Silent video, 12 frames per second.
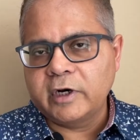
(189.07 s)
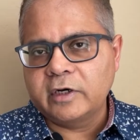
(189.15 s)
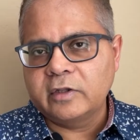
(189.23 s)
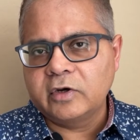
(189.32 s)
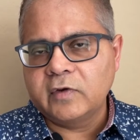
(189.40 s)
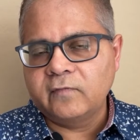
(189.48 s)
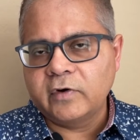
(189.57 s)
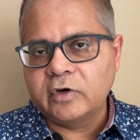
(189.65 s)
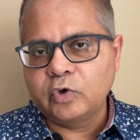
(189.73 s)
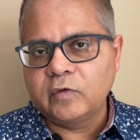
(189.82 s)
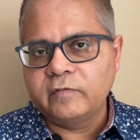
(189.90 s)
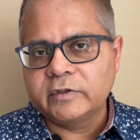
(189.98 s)
at the different
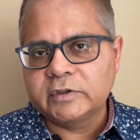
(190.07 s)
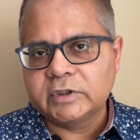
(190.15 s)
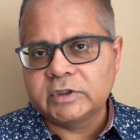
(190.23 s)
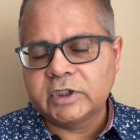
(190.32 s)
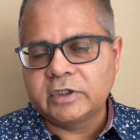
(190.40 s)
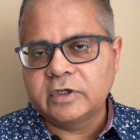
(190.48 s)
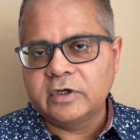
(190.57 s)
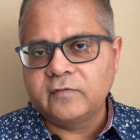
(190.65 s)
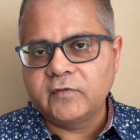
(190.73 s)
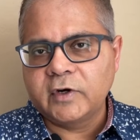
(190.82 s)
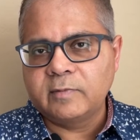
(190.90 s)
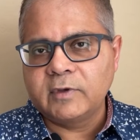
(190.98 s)
universities, at the
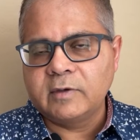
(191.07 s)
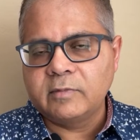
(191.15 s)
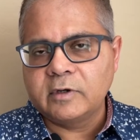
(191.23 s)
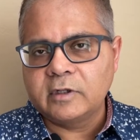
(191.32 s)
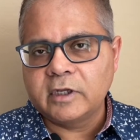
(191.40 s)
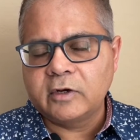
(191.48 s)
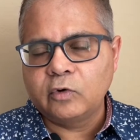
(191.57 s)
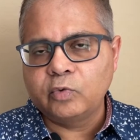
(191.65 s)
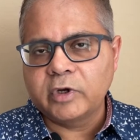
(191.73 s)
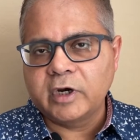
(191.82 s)
different people, and look